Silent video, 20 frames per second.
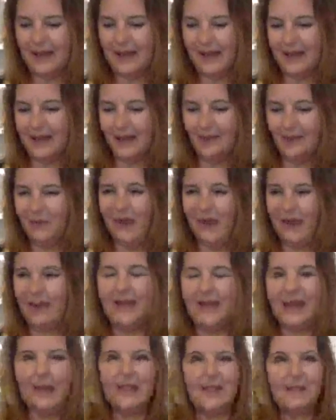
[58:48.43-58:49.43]
I, I
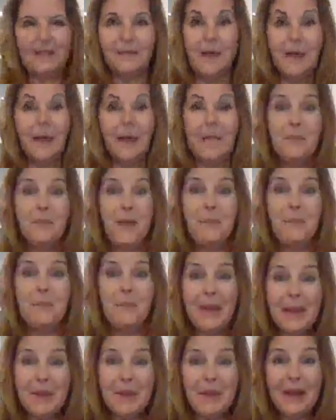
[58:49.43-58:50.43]
guess. Can I try it again?
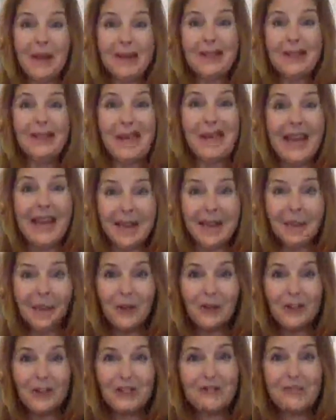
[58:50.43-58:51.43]
Maybe my
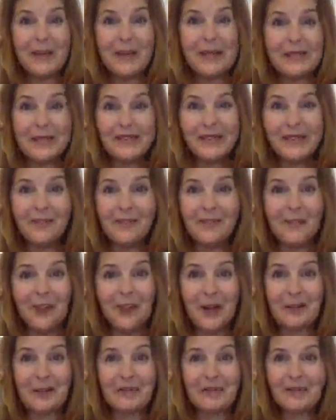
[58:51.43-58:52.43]
neighbors, because I live in a
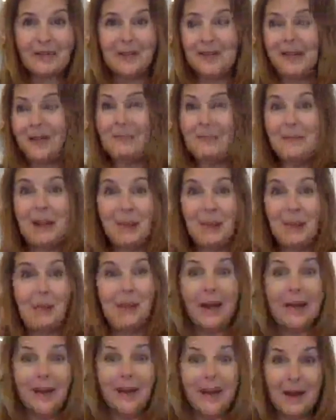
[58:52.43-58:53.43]
condominium, maybe
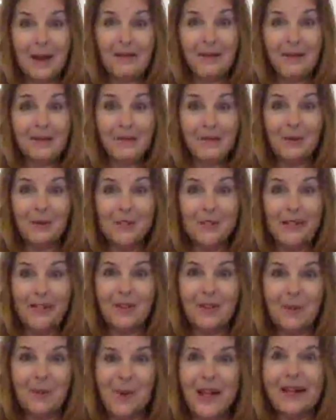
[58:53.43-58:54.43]
my neighbors will
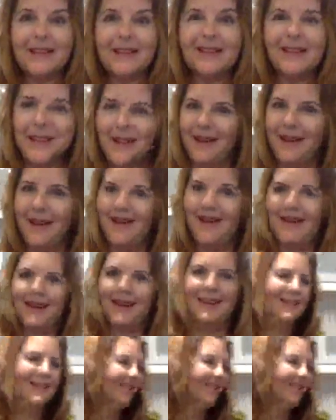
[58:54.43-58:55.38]
take the rest. Ha ha.